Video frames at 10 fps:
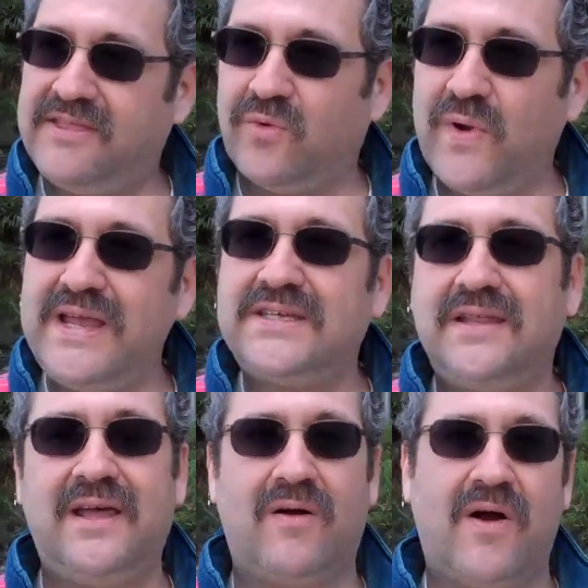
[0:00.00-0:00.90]
The
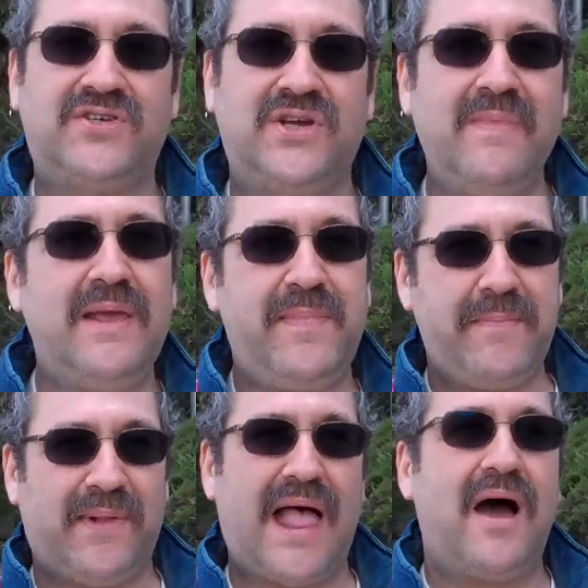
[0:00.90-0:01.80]
reason there are so many
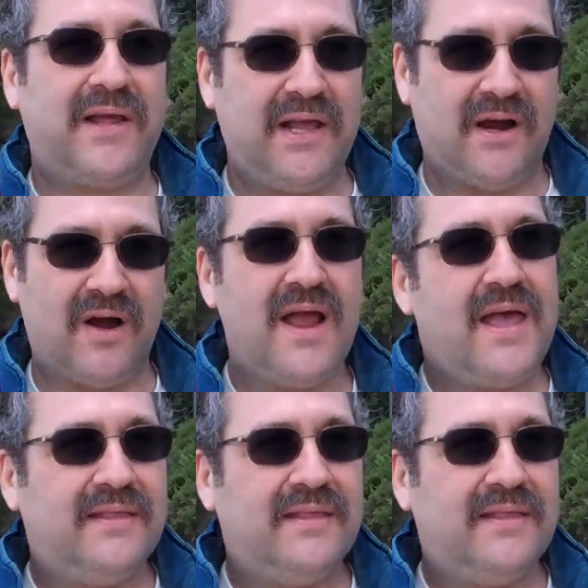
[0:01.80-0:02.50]
people out here,